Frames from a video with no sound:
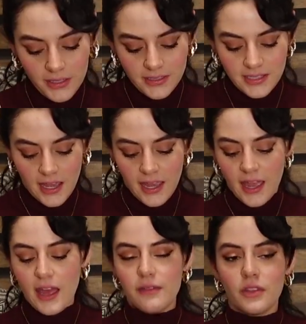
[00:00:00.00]
but I
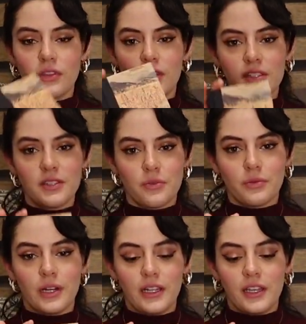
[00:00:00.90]
have this
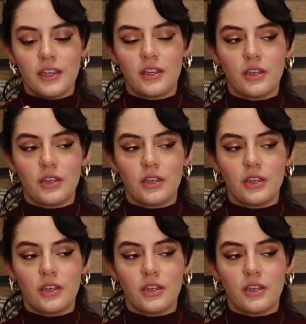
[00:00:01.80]
really